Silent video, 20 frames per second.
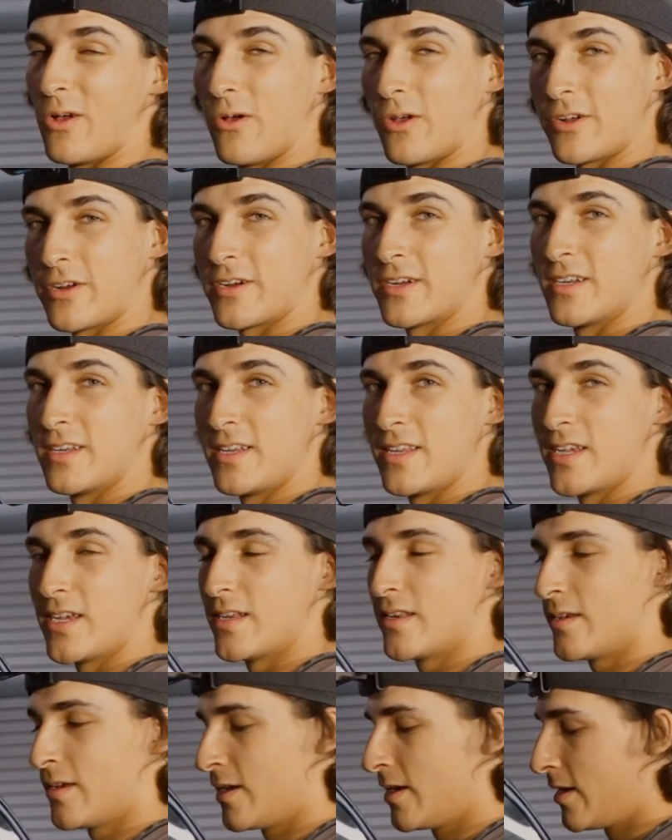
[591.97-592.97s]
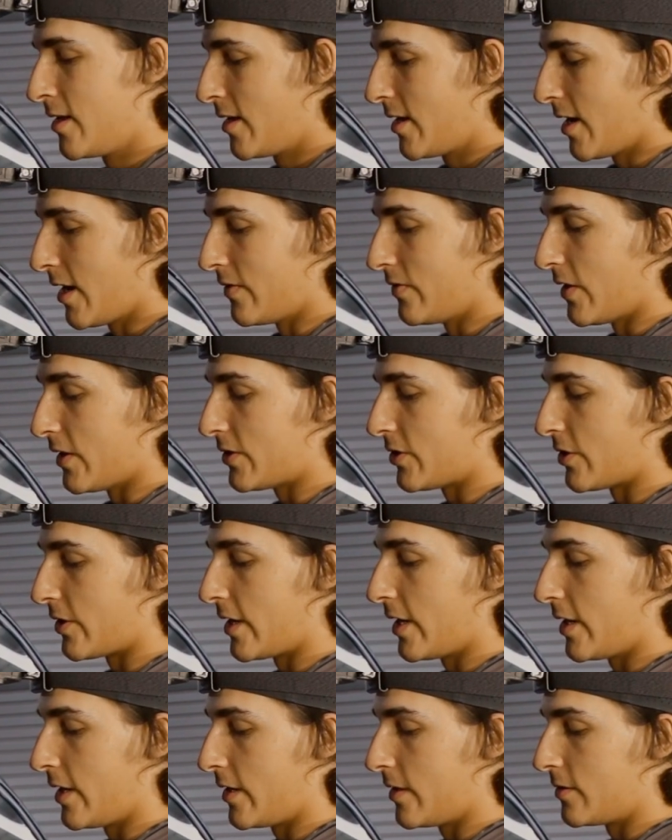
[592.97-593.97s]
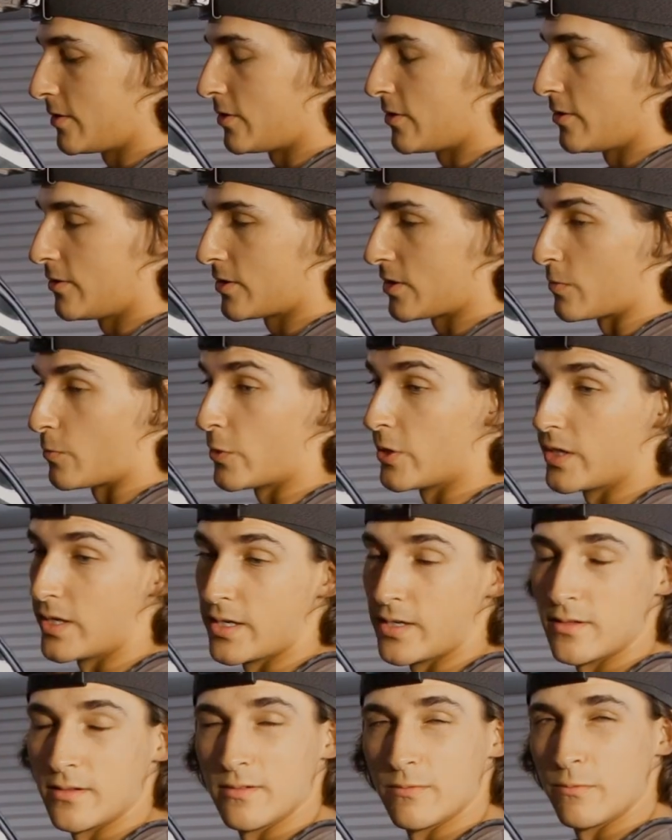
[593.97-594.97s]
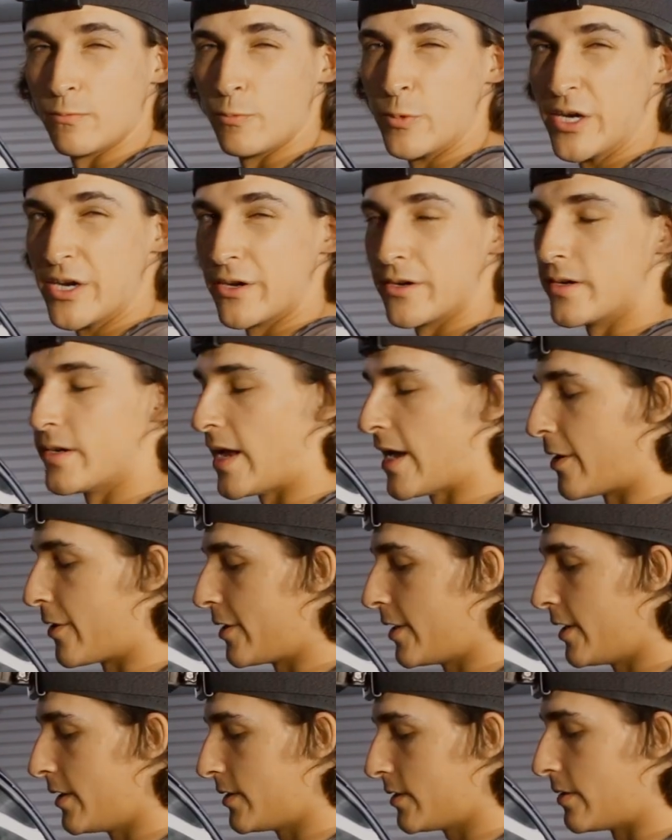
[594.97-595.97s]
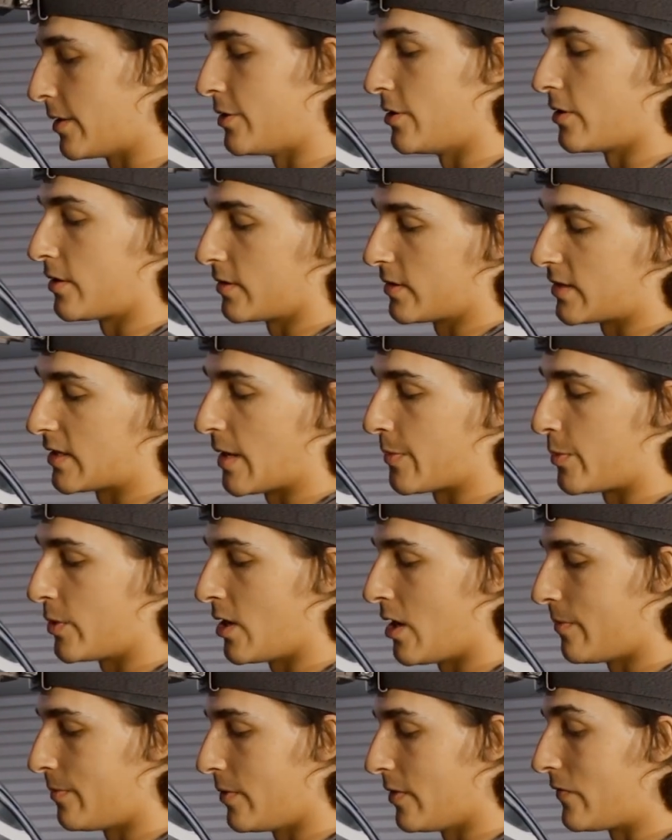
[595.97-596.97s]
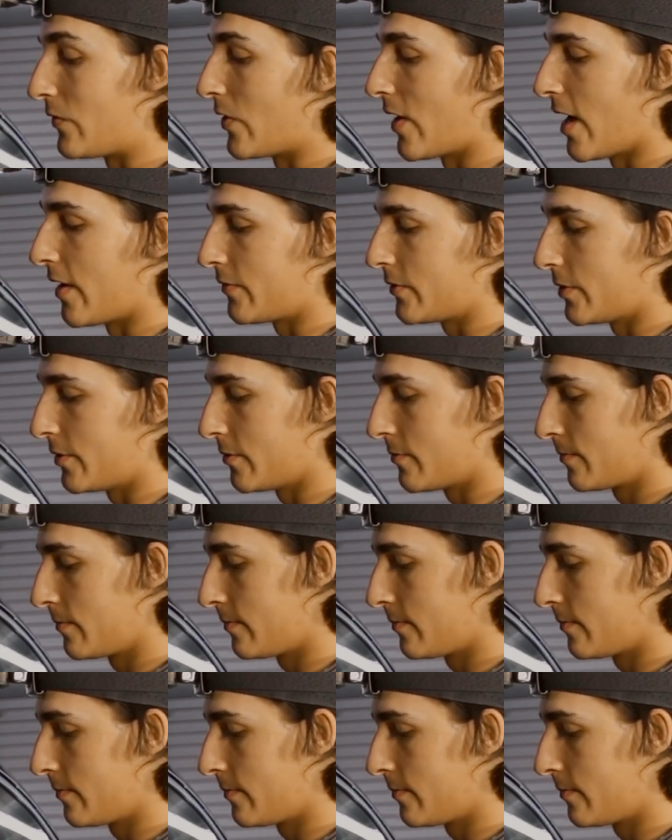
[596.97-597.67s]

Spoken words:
all you're gonna need. unless you're getting into some really weird areas, then you could step it up if you have to.